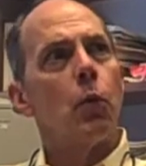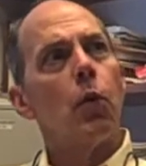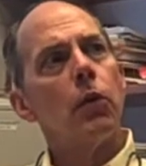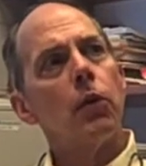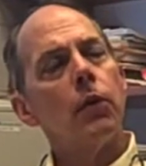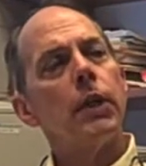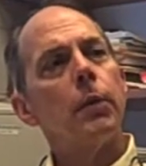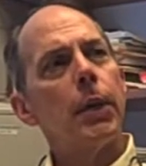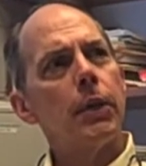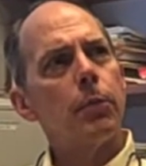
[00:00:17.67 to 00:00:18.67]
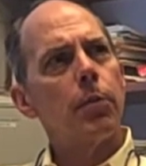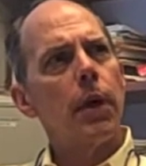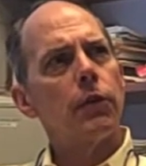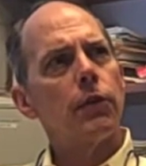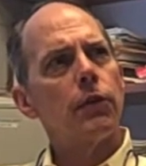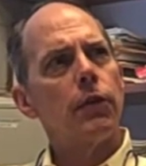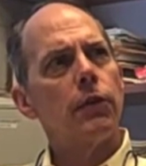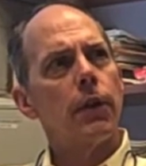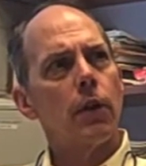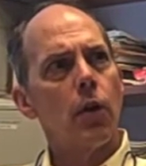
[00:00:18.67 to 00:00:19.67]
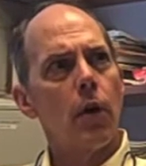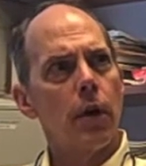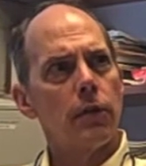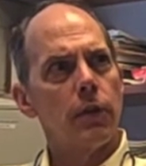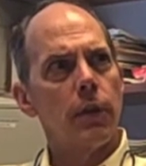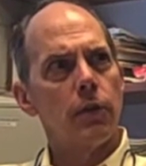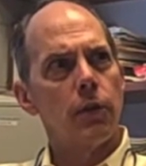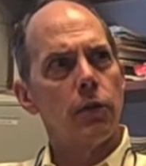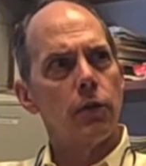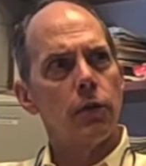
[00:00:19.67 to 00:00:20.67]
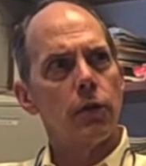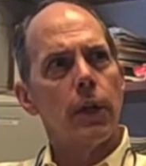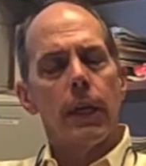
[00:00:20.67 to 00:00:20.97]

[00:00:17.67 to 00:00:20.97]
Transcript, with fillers: we're learning about the processes that cause these issues.